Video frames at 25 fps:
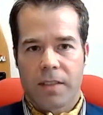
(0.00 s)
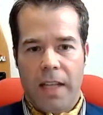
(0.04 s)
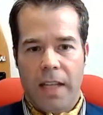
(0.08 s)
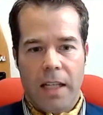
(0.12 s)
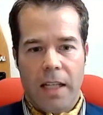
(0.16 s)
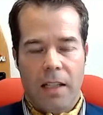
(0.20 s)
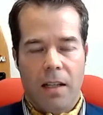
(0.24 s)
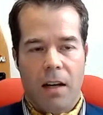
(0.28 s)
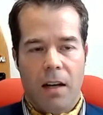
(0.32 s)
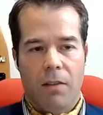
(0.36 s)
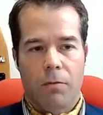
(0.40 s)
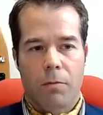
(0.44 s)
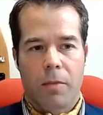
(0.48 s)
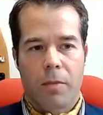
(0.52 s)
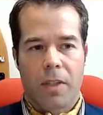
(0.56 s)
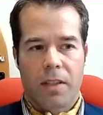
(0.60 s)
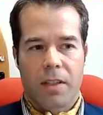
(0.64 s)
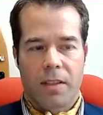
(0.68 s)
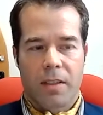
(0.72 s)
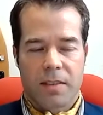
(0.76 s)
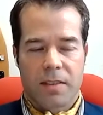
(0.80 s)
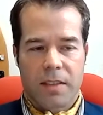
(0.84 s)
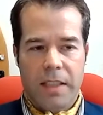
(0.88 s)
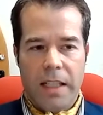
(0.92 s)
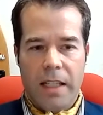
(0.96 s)
of the state
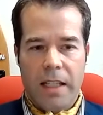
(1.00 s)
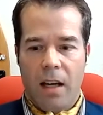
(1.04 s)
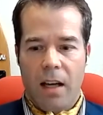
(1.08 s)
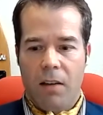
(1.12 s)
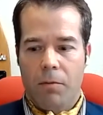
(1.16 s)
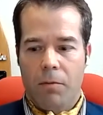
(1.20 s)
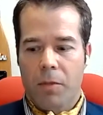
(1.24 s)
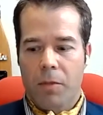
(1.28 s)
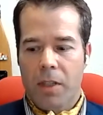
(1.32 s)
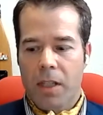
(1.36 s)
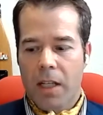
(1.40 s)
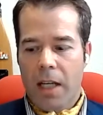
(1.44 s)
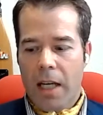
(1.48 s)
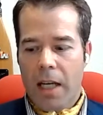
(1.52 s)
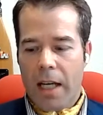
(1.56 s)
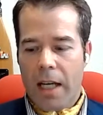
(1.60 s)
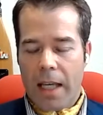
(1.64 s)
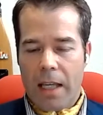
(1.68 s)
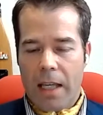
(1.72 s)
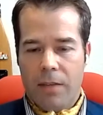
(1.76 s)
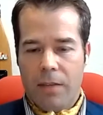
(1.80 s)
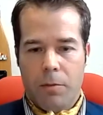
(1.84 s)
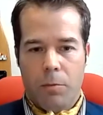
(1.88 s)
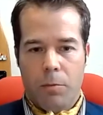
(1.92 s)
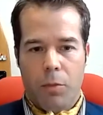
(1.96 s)
government, the city government,
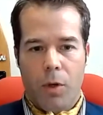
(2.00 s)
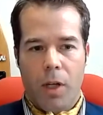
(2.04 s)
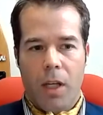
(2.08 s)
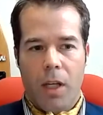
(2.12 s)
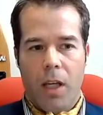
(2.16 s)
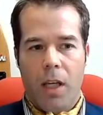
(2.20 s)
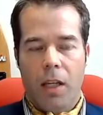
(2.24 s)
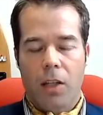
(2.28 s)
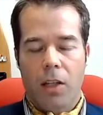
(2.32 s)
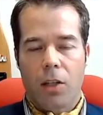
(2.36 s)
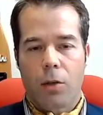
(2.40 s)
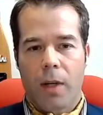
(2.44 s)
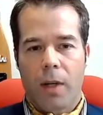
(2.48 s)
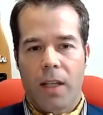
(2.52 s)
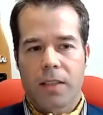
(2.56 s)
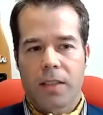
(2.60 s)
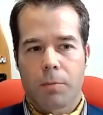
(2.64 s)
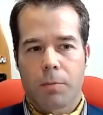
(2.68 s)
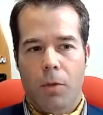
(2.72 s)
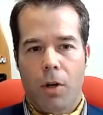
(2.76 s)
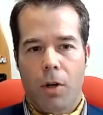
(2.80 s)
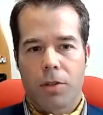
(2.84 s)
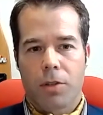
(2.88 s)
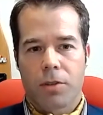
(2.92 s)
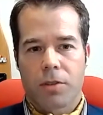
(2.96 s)
even bringing
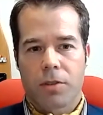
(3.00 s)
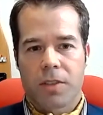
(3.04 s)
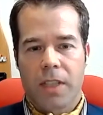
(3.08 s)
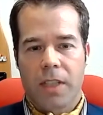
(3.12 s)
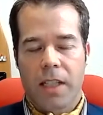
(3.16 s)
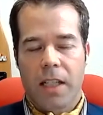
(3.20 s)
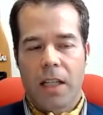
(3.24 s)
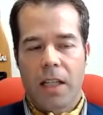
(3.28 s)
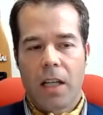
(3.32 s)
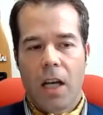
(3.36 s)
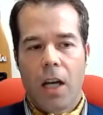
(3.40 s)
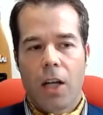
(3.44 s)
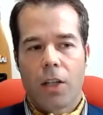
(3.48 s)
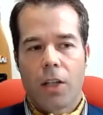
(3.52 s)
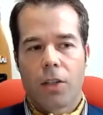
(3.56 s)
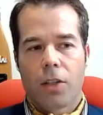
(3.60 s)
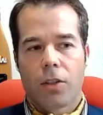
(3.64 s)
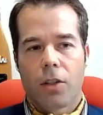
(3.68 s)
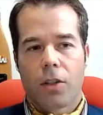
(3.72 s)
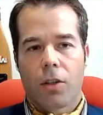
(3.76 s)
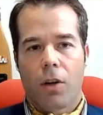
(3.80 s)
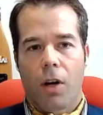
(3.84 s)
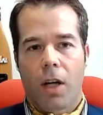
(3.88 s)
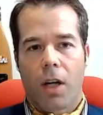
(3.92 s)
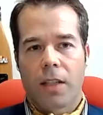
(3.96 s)
U.S. Marshals in
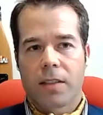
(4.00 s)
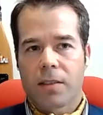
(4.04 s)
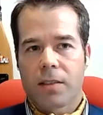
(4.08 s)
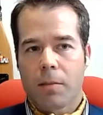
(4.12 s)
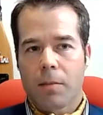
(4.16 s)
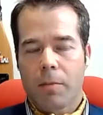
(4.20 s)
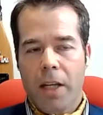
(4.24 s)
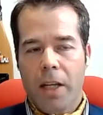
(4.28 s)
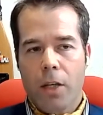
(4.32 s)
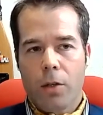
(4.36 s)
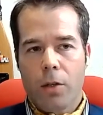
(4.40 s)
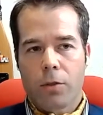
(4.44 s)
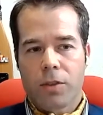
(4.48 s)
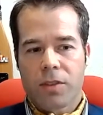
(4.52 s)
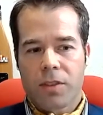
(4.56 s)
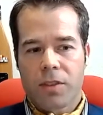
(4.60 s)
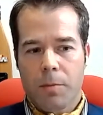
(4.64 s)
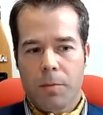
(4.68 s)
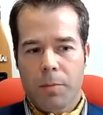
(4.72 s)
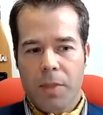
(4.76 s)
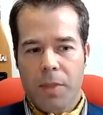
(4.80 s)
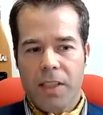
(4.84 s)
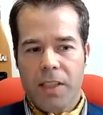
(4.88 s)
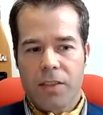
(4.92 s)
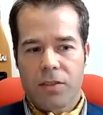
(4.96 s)
on somebody who
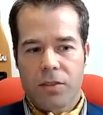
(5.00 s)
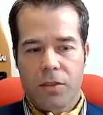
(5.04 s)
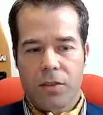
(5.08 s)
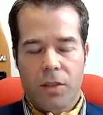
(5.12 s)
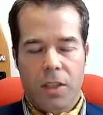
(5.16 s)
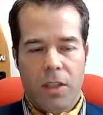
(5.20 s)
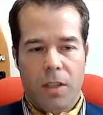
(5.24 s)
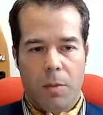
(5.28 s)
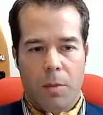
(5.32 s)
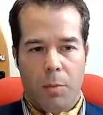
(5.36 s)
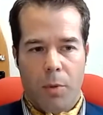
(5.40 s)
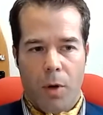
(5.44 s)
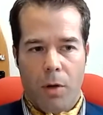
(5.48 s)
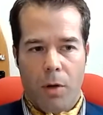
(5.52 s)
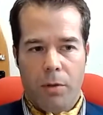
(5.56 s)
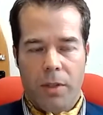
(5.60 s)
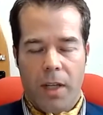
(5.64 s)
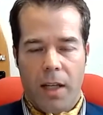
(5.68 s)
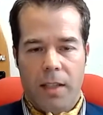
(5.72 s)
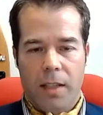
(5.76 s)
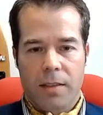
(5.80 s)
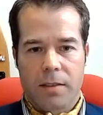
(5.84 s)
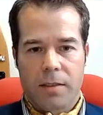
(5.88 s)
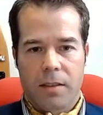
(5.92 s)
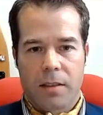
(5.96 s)
simply stood at a
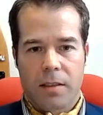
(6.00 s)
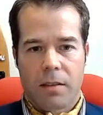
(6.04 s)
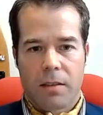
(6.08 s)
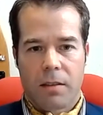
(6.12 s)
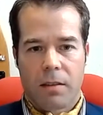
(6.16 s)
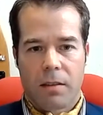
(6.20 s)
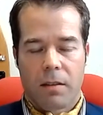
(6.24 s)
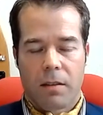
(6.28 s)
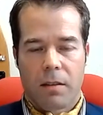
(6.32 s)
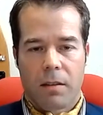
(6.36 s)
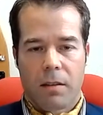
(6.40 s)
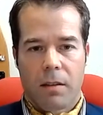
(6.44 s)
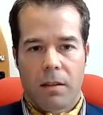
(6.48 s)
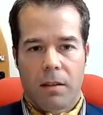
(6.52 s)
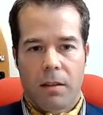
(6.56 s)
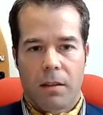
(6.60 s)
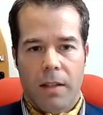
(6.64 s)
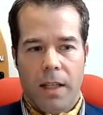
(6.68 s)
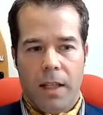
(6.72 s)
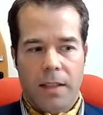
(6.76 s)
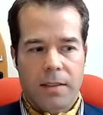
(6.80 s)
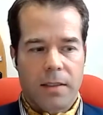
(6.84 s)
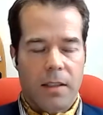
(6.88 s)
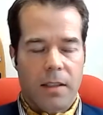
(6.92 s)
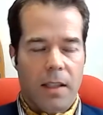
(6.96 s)
protest.
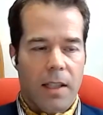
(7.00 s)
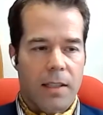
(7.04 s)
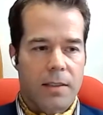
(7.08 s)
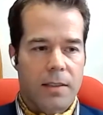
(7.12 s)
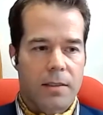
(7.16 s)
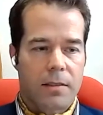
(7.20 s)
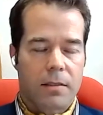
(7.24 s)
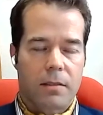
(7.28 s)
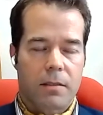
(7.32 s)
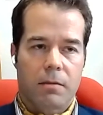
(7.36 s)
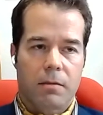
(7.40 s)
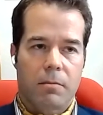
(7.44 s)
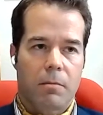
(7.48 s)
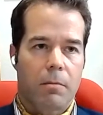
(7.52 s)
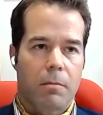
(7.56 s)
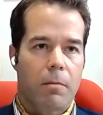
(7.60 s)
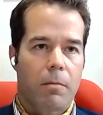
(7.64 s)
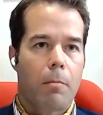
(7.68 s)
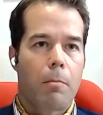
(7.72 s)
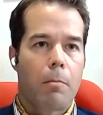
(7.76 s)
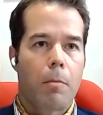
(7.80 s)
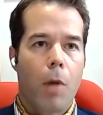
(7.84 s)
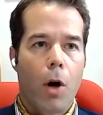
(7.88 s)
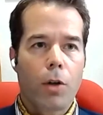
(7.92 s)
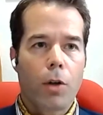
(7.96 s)
That's
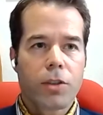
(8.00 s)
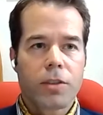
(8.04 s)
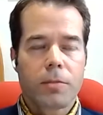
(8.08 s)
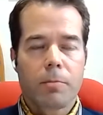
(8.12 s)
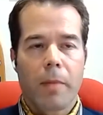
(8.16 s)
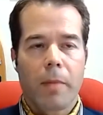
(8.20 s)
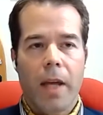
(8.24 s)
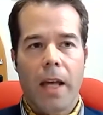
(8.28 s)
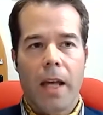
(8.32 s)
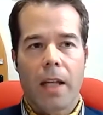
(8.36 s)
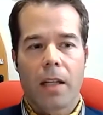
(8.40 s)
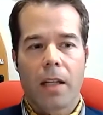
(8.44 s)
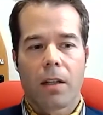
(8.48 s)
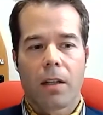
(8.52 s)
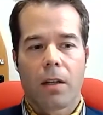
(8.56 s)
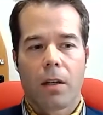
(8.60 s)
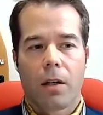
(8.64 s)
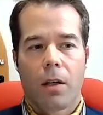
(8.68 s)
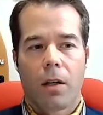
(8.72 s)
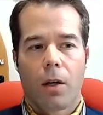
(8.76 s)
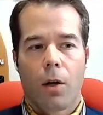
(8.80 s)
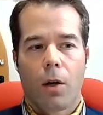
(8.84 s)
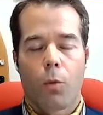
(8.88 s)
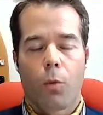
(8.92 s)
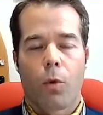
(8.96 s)
most
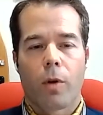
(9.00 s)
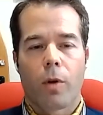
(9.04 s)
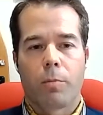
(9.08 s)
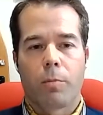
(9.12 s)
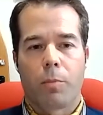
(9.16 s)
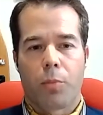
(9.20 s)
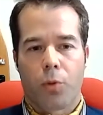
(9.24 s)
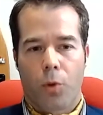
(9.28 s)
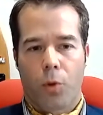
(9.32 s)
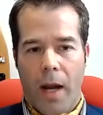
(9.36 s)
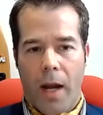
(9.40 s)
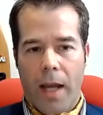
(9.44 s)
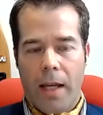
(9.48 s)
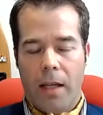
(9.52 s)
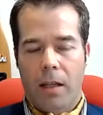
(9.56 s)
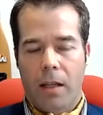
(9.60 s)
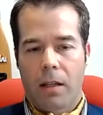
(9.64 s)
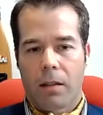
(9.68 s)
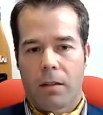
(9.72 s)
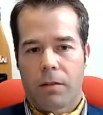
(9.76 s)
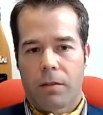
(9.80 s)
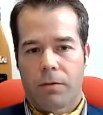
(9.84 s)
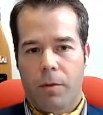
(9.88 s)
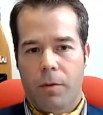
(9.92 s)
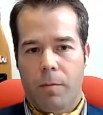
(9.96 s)
men would
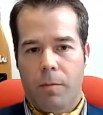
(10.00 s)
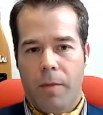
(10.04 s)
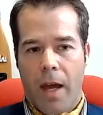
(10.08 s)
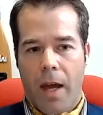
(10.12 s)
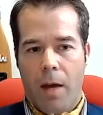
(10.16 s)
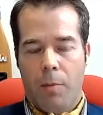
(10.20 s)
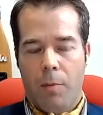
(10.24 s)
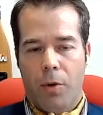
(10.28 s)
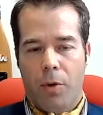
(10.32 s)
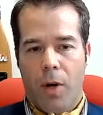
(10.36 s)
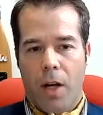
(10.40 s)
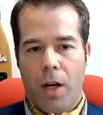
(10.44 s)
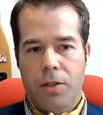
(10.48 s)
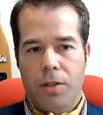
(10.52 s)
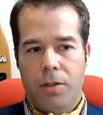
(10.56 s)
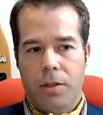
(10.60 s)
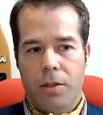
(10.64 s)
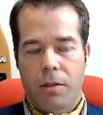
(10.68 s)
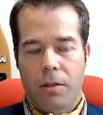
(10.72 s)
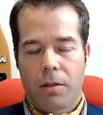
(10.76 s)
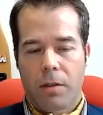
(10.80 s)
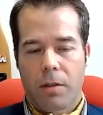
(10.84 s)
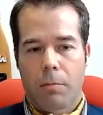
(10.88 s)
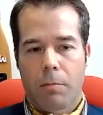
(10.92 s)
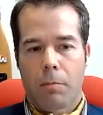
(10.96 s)
break from that
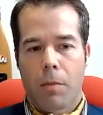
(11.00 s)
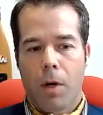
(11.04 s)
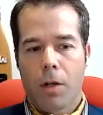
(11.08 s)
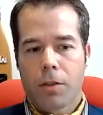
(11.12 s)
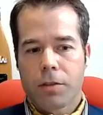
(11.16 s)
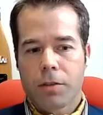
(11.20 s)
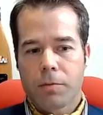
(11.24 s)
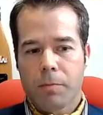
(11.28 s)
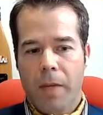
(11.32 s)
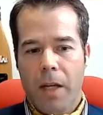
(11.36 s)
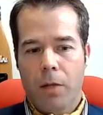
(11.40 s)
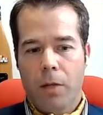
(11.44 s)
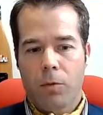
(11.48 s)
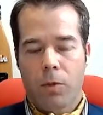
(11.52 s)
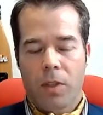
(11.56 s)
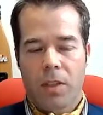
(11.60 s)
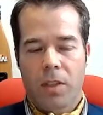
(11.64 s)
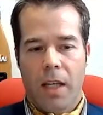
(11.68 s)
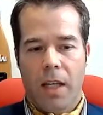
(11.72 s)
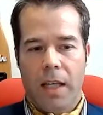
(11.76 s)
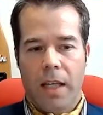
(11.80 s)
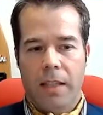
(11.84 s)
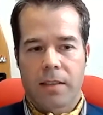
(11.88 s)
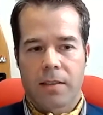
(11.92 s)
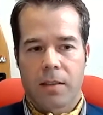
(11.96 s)
pressure. Most
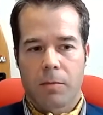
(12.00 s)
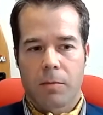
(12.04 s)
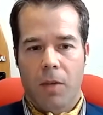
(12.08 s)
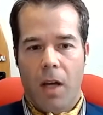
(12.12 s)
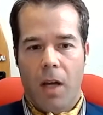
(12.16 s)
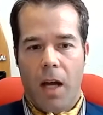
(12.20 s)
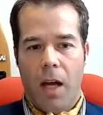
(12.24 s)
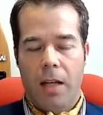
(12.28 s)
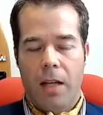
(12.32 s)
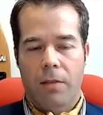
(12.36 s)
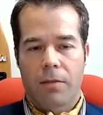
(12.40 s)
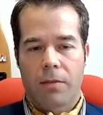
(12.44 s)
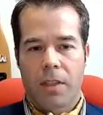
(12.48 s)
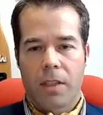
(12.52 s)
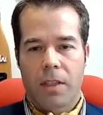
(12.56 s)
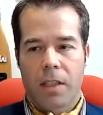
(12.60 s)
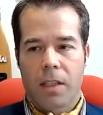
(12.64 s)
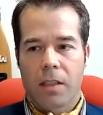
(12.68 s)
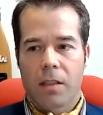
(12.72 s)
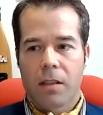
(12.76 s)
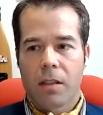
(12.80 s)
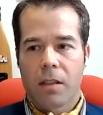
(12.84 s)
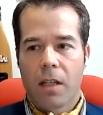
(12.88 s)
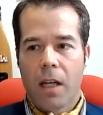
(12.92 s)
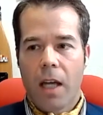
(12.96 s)
men would take some kind of a
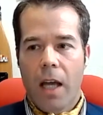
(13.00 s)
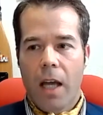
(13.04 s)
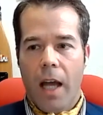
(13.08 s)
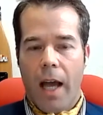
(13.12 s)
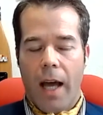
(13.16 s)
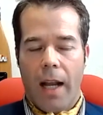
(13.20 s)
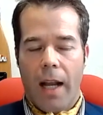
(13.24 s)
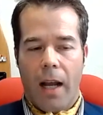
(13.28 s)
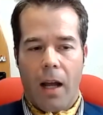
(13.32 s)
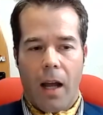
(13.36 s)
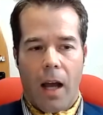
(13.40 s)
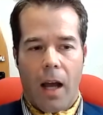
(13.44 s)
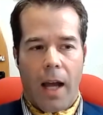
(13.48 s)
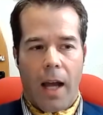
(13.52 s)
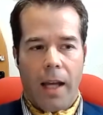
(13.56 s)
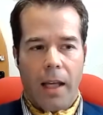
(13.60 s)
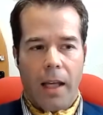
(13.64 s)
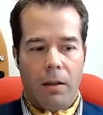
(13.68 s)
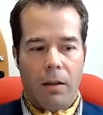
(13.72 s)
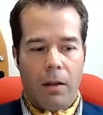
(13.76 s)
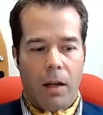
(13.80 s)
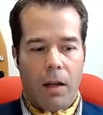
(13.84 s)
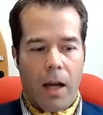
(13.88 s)
deal. And